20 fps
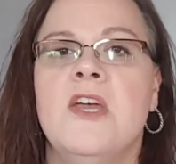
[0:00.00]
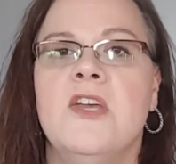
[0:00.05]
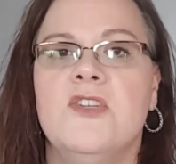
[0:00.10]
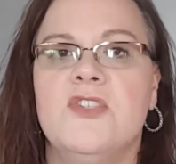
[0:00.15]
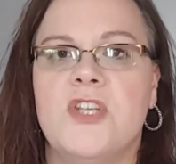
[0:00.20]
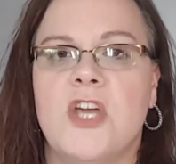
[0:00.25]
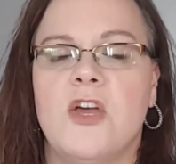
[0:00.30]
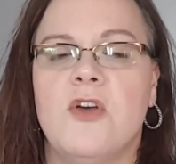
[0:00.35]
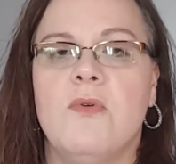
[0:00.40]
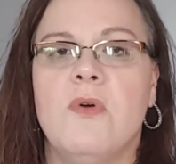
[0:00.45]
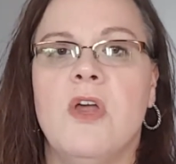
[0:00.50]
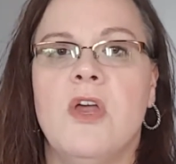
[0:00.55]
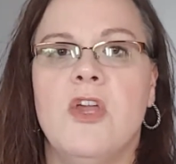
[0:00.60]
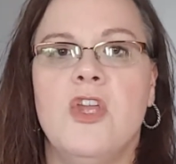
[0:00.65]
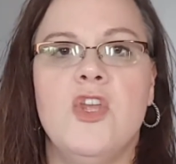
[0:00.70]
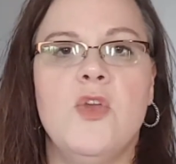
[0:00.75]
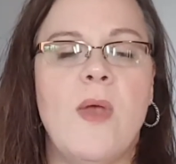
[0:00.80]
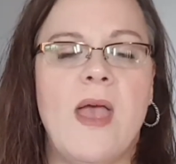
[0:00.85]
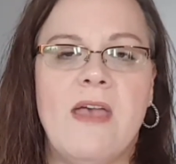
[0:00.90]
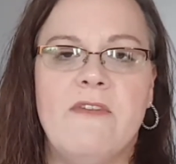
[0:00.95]
So
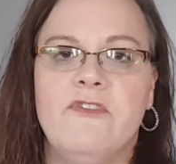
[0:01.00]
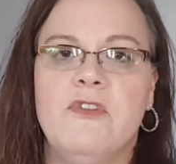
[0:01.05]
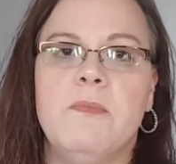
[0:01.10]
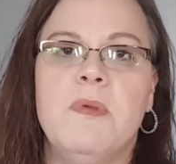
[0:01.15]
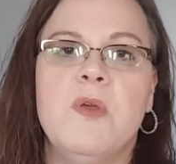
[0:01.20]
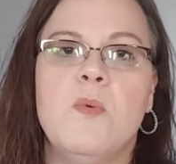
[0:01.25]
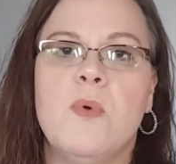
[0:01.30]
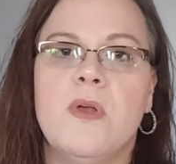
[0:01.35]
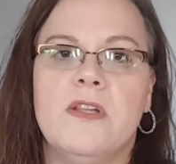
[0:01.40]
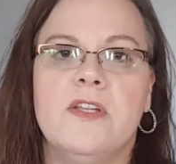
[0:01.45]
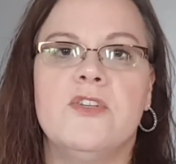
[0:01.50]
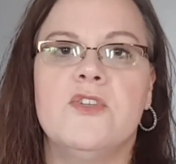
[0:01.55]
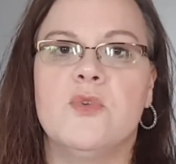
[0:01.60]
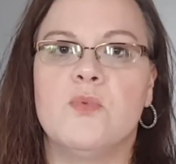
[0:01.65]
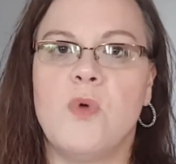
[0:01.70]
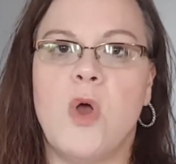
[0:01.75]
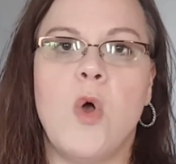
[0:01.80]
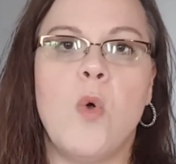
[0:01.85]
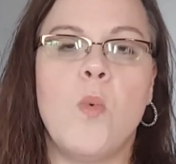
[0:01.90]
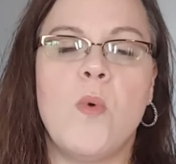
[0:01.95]
you have to be willing to
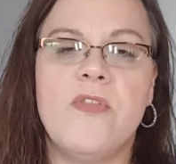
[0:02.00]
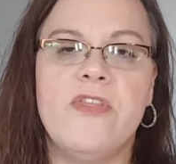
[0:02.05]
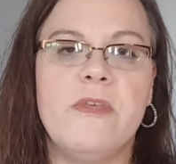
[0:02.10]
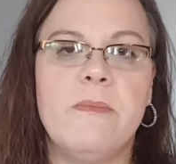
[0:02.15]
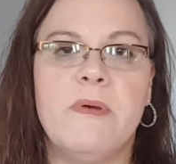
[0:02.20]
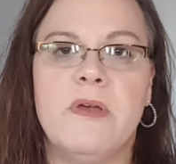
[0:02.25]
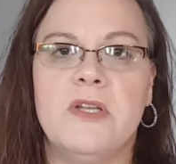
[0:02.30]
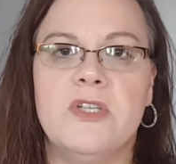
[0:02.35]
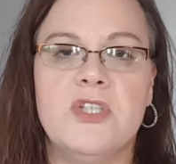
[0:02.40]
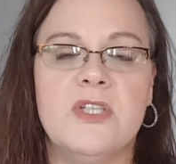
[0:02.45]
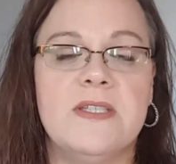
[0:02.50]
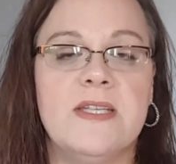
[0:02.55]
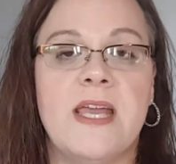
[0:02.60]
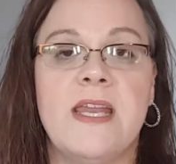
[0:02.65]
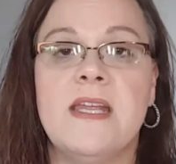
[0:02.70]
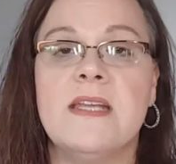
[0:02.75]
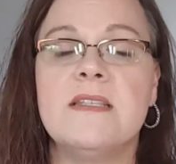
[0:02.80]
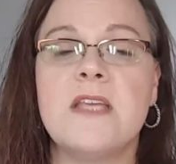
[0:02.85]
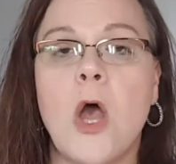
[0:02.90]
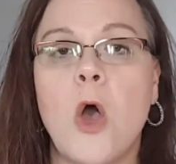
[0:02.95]
roll with the punches,
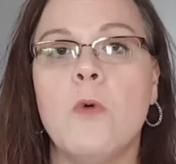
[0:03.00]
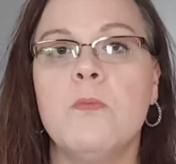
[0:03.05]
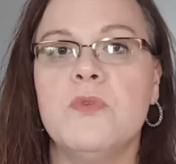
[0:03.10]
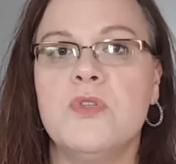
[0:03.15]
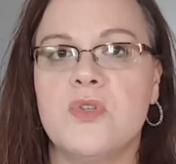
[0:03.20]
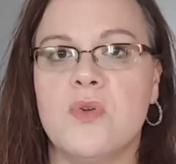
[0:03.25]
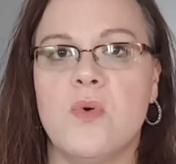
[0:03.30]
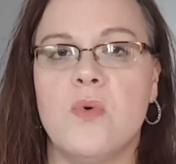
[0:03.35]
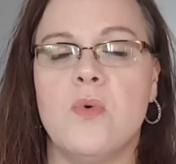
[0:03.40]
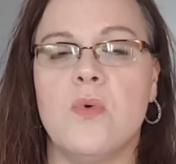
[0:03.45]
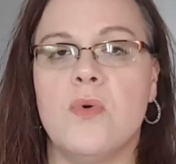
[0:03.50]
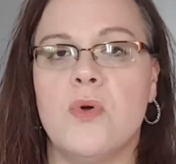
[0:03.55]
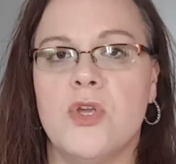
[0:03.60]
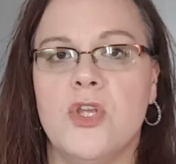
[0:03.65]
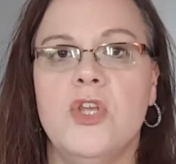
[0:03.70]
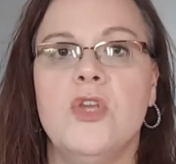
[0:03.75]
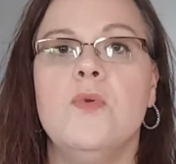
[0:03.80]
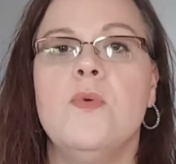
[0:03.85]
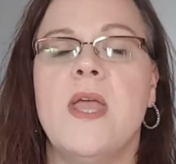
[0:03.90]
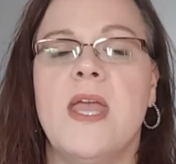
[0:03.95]
and it's homeschool.
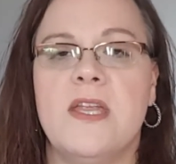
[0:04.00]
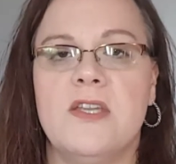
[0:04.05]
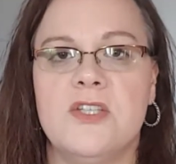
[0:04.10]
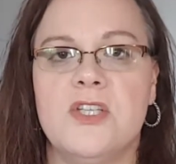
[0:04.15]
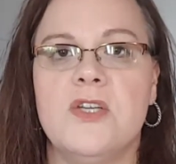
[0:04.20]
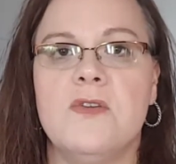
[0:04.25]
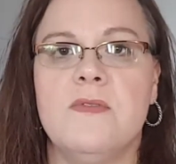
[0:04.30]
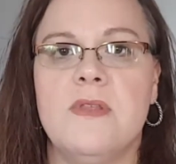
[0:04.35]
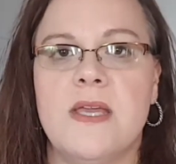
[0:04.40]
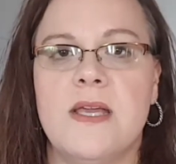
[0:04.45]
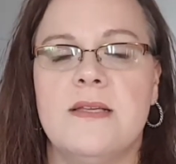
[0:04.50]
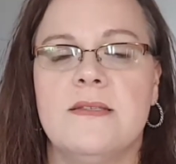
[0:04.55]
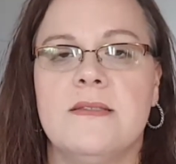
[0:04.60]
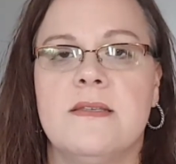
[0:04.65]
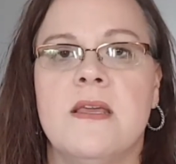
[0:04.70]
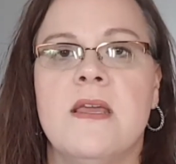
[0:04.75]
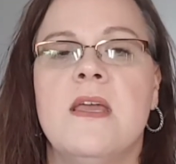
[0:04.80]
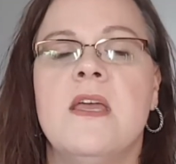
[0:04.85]
You can do this.